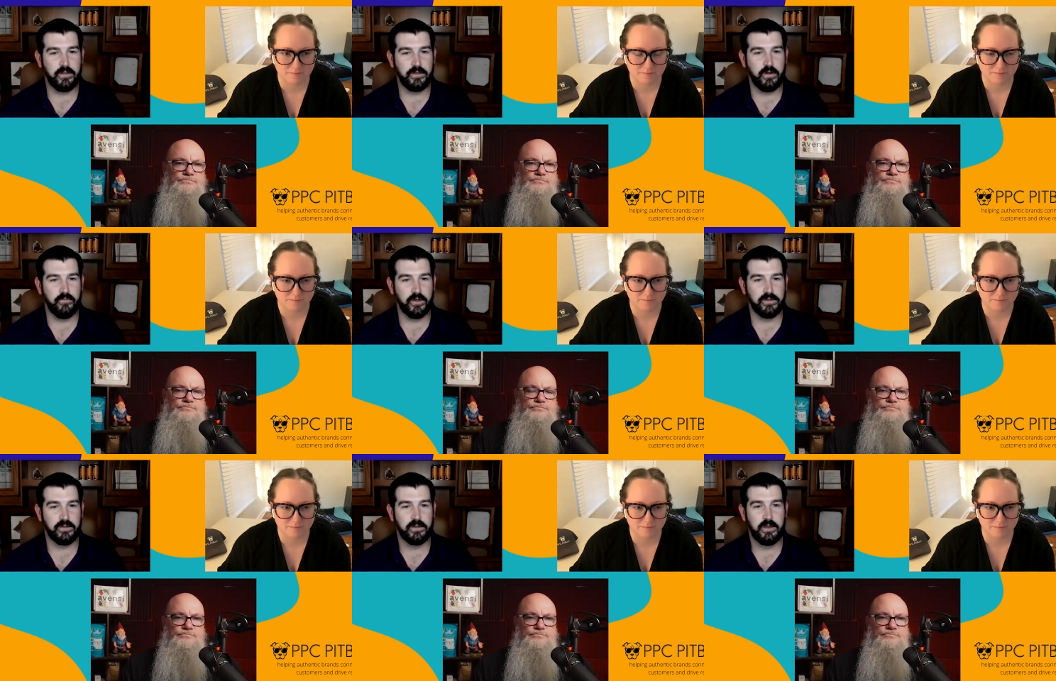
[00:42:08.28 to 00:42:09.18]
Speaker 1: and the
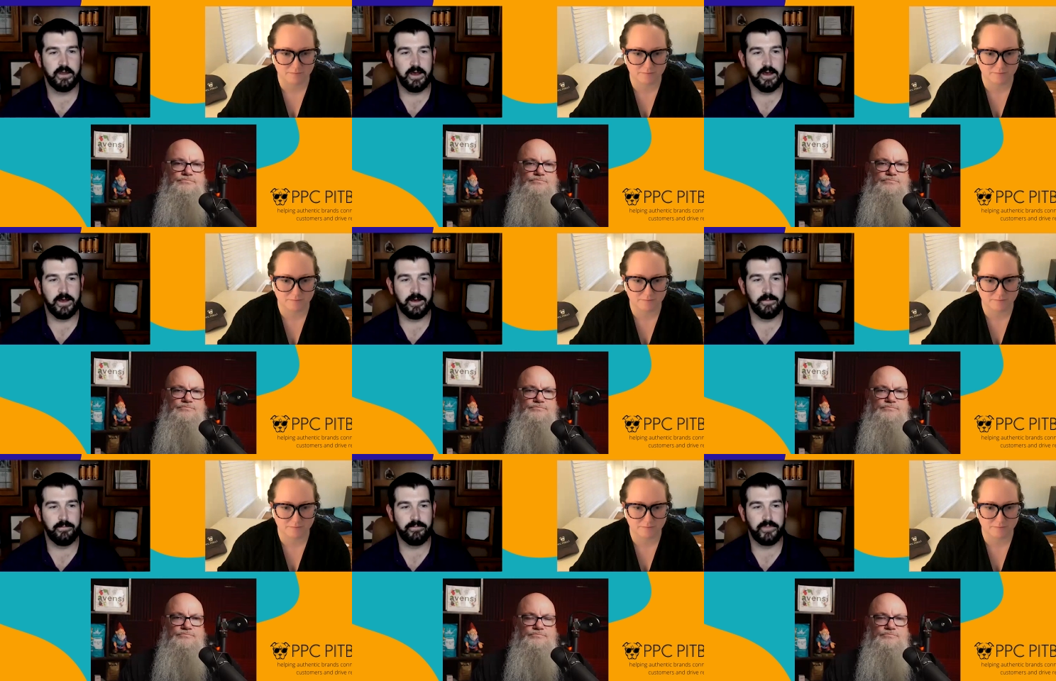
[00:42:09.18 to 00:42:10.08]
service
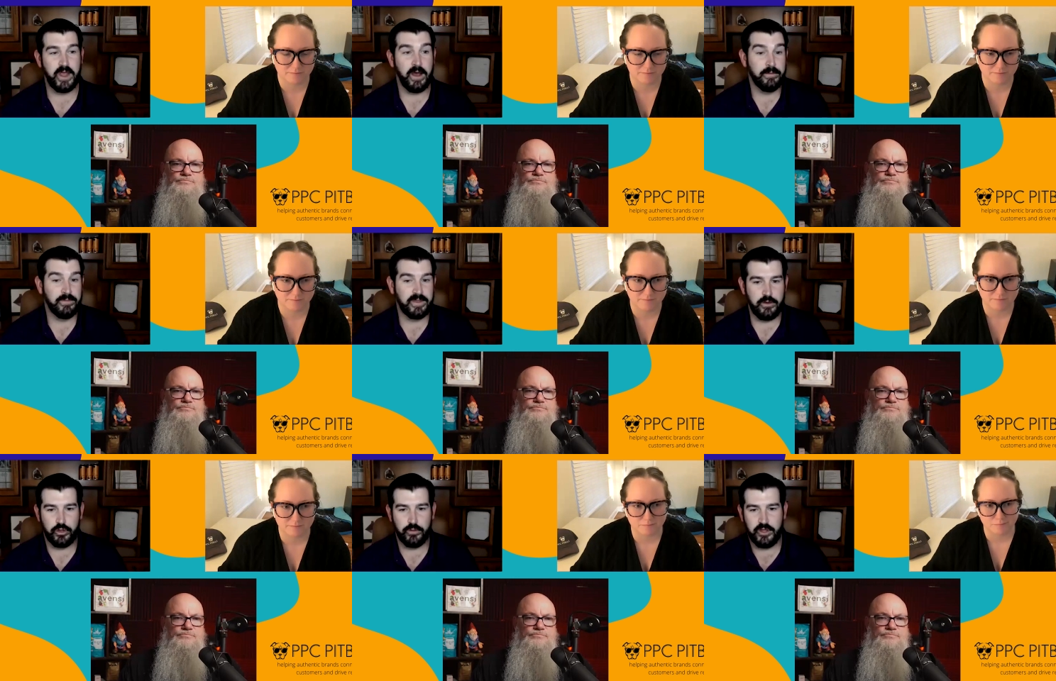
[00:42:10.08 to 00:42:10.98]
um, the items
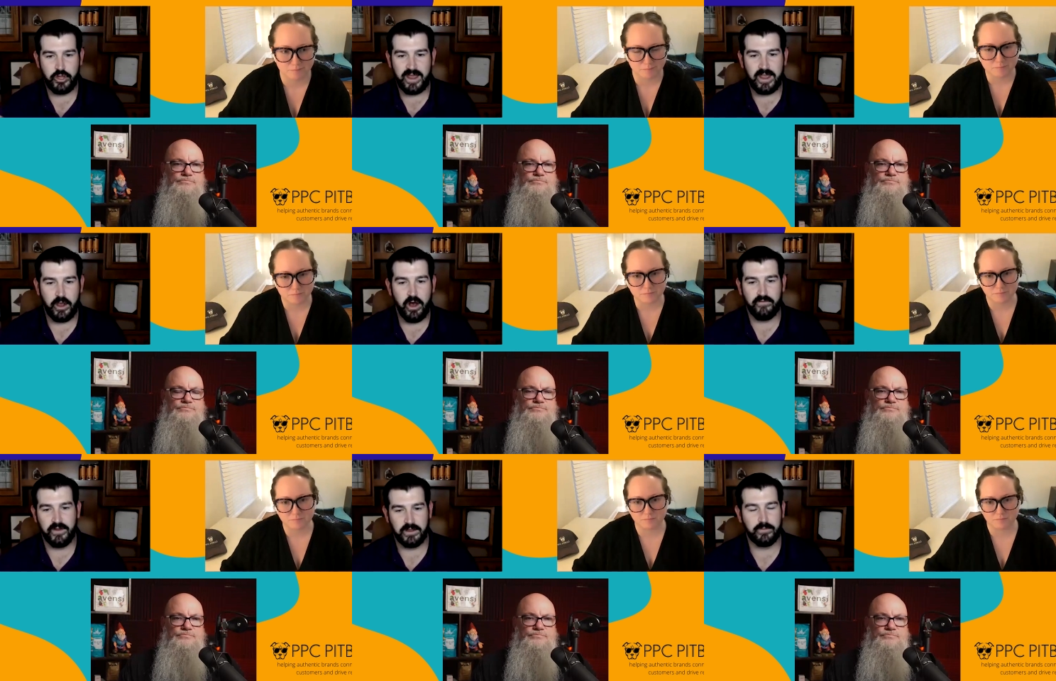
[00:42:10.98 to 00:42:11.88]
that you should be checking
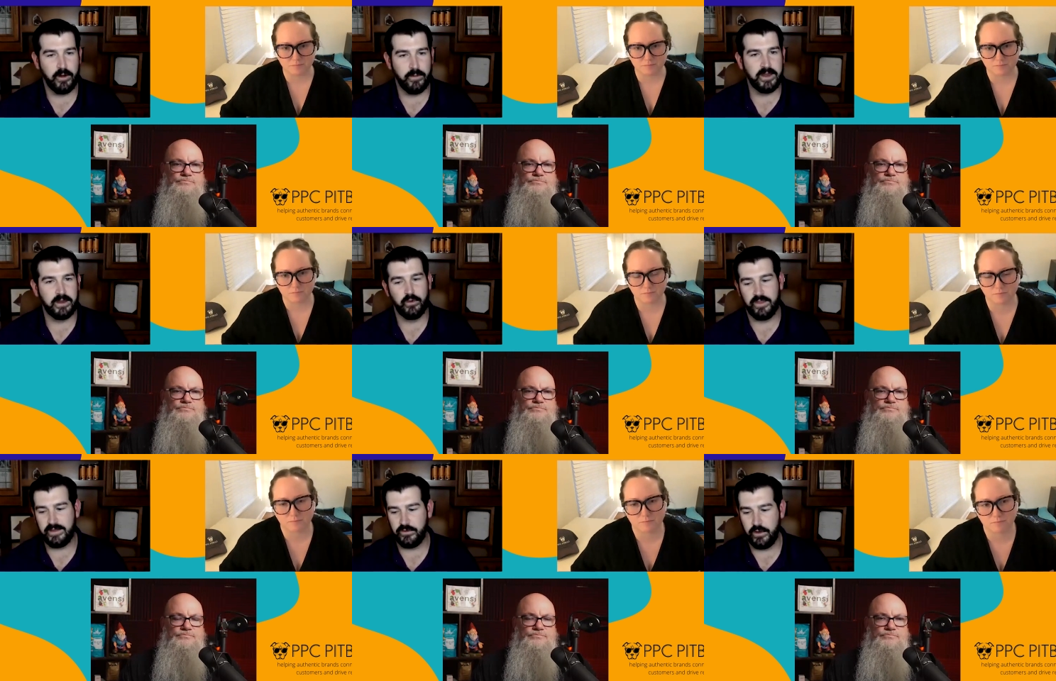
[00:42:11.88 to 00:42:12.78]
off and experimenting
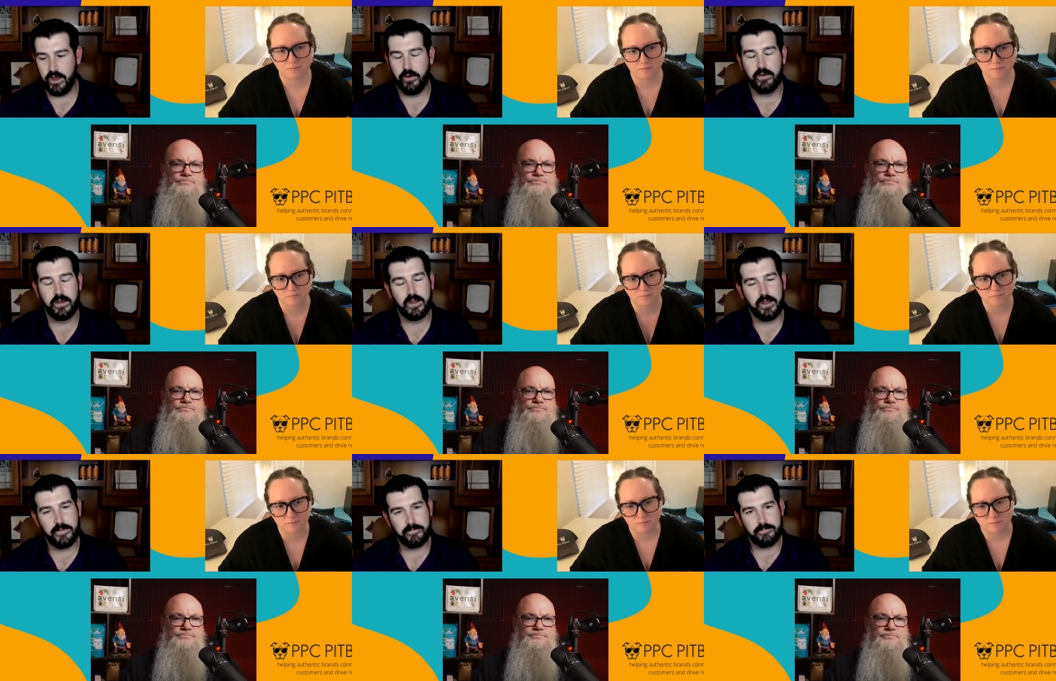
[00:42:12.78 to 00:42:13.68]
with as you go.
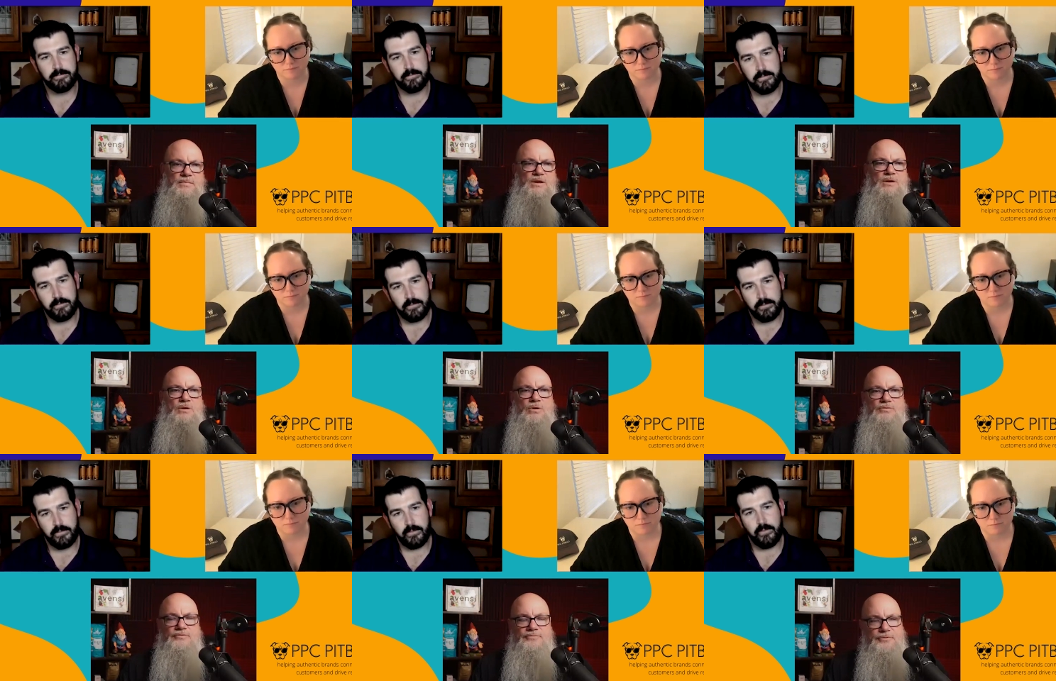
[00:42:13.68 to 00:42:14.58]

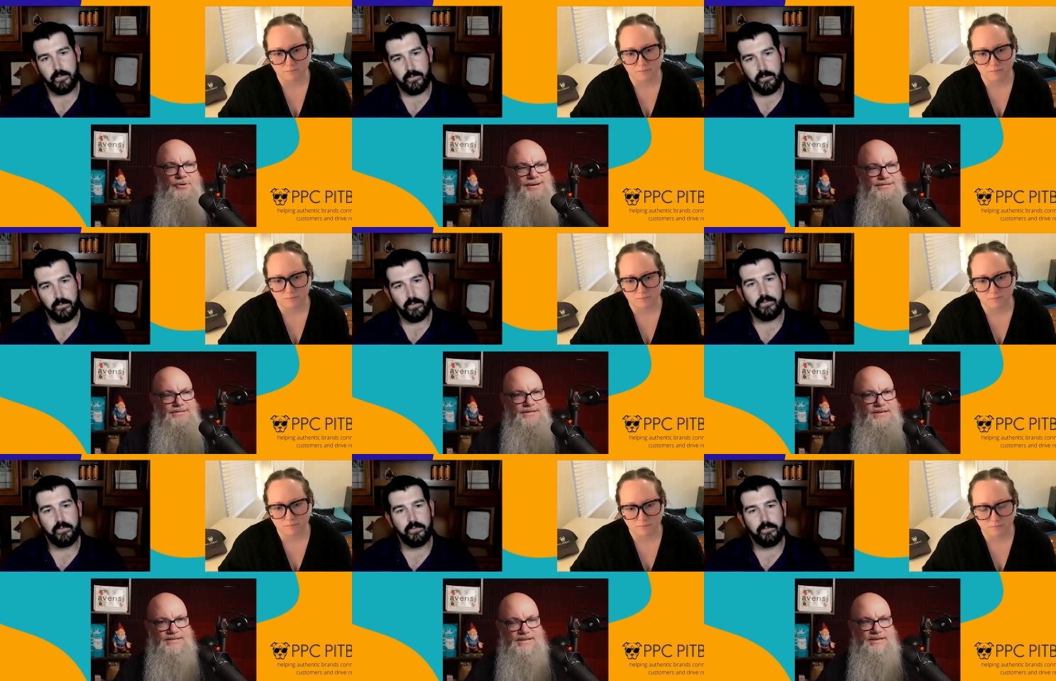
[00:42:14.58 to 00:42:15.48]
Speaker 2: Well, for us,
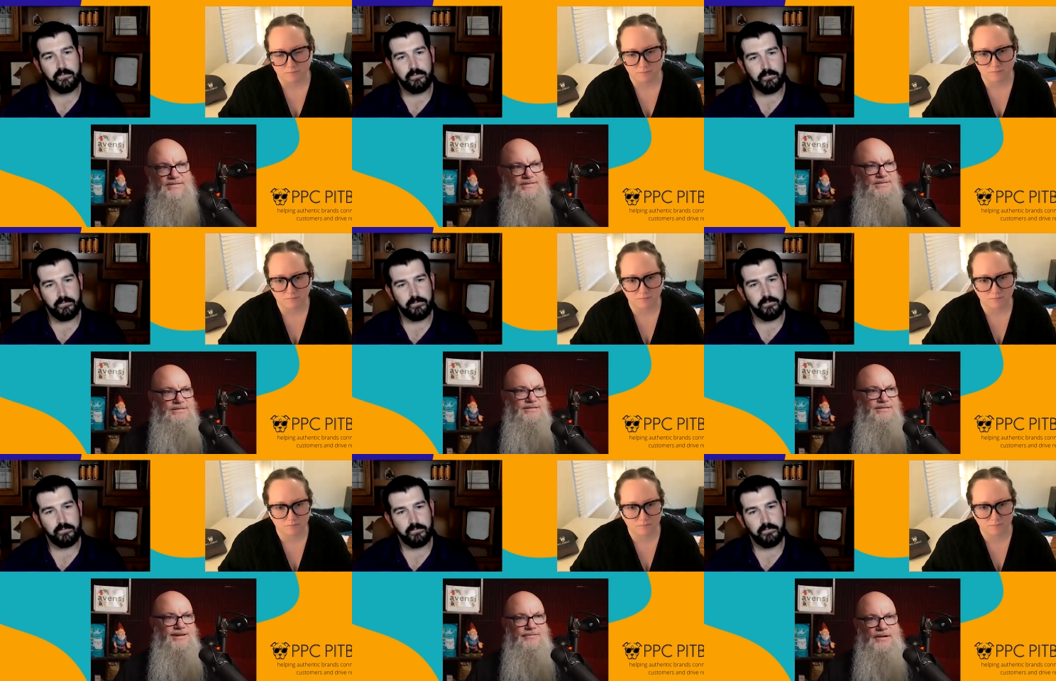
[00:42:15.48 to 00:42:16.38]
it's it's
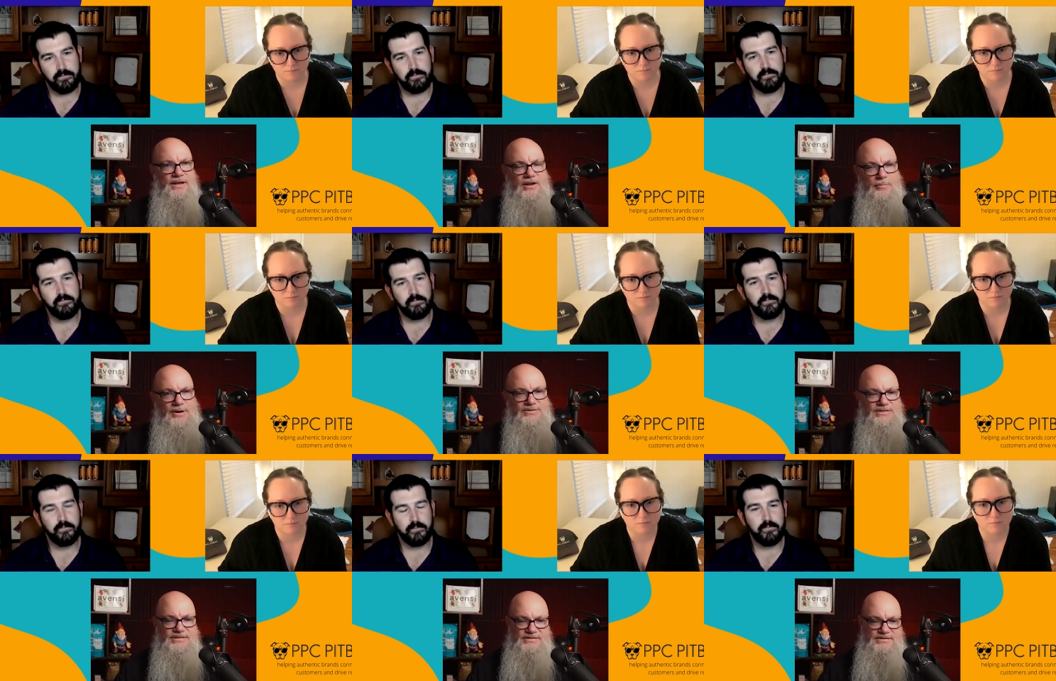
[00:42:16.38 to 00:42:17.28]
definitely all about
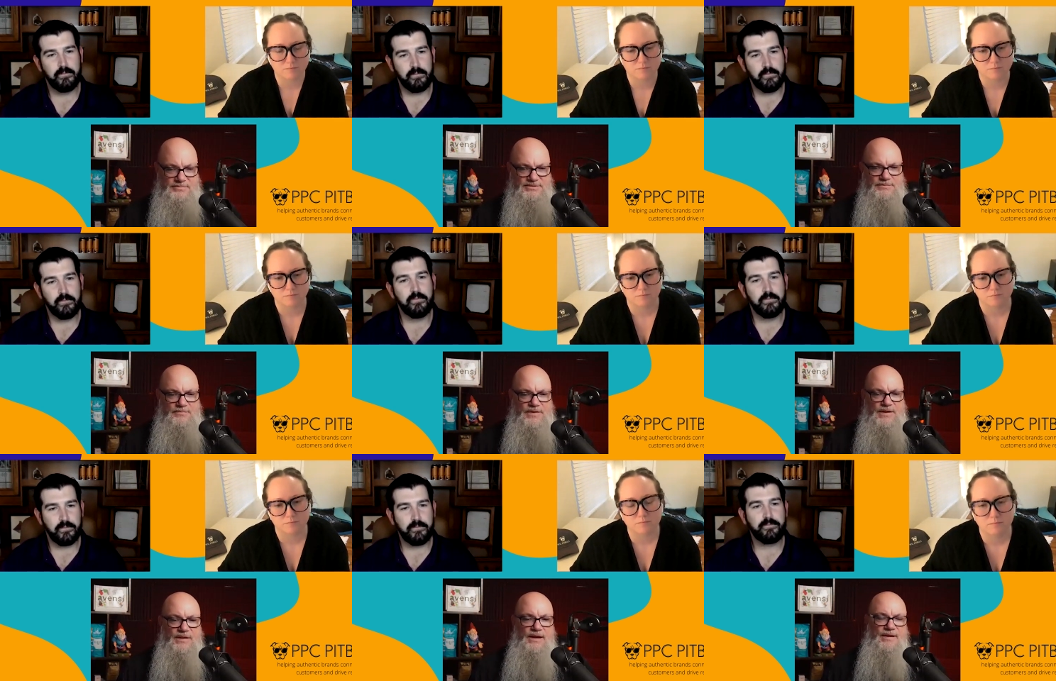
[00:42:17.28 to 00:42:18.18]
systems.
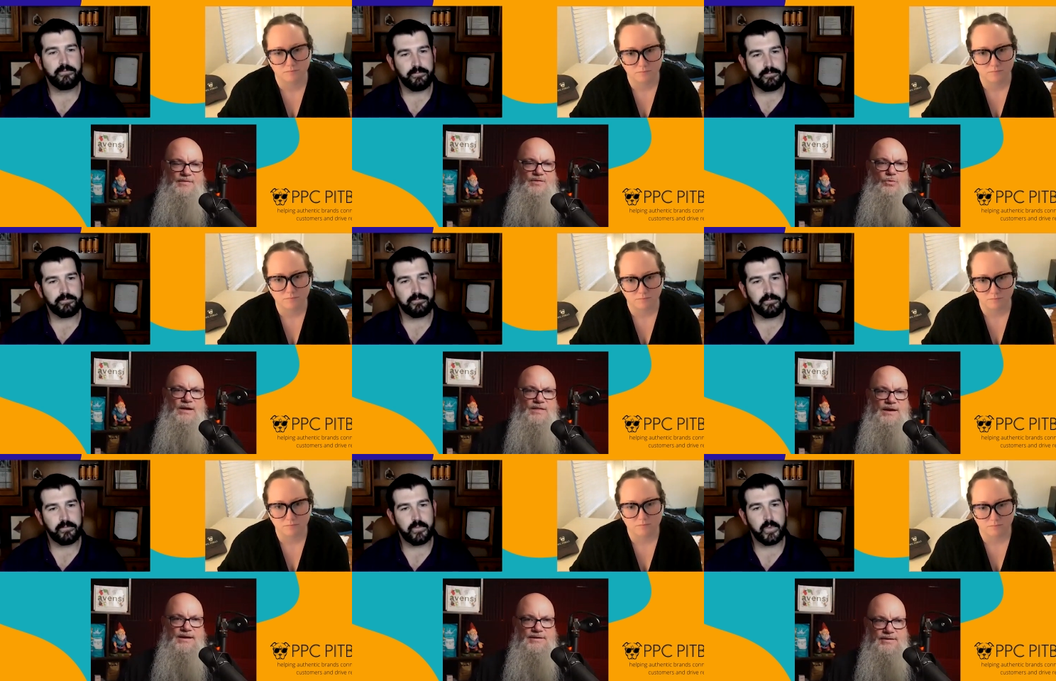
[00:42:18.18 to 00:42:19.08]
And the way
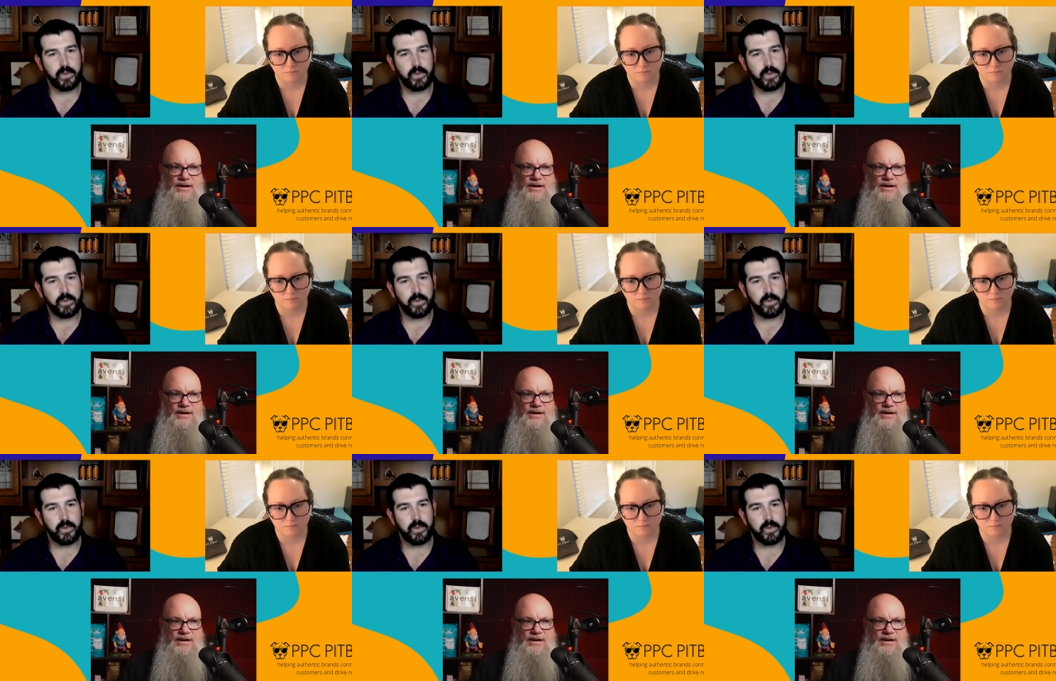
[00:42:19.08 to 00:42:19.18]
that